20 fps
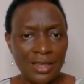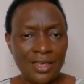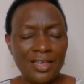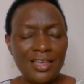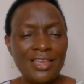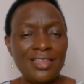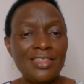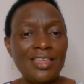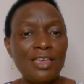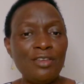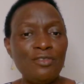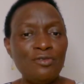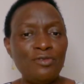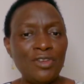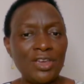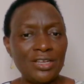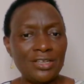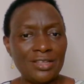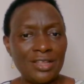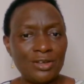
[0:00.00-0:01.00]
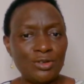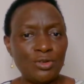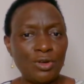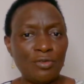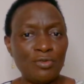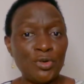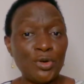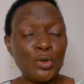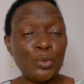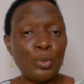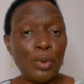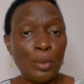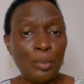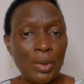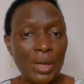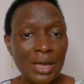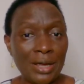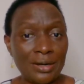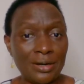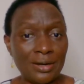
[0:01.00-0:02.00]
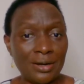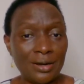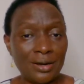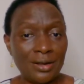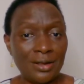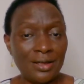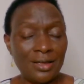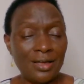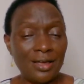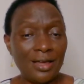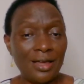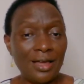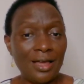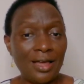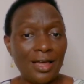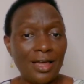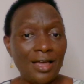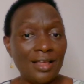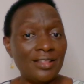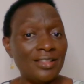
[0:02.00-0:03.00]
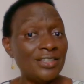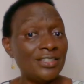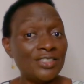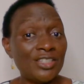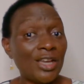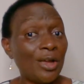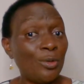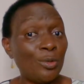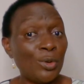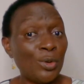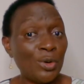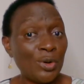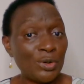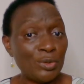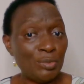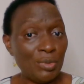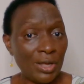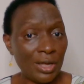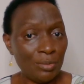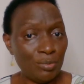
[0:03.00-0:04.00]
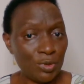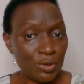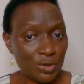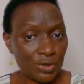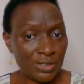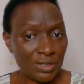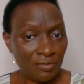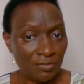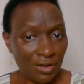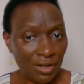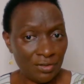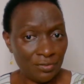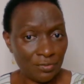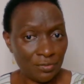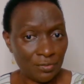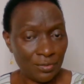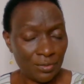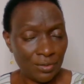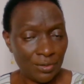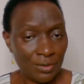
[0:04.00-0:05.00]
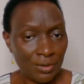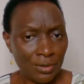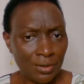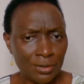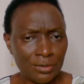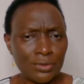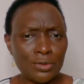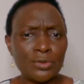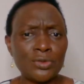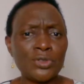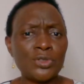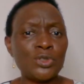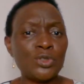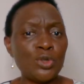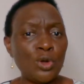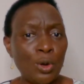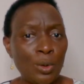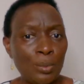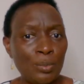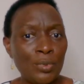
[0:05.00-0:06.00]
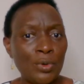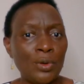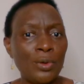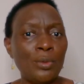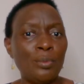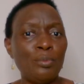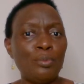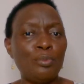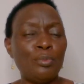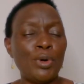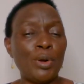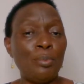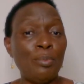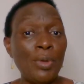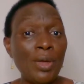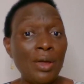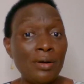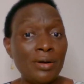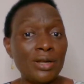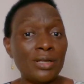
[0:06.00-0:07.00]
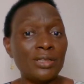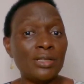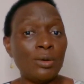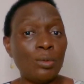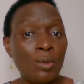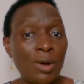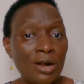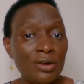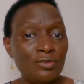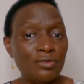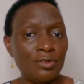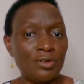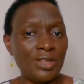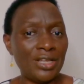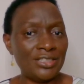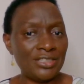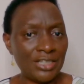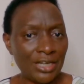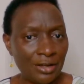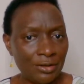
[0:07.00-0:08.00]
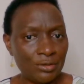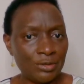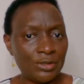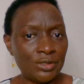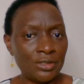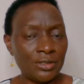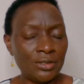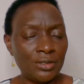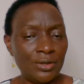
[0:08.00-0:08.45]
In the event that you have not prepared, this child will not be able to survive. So stop preparing the world for the child.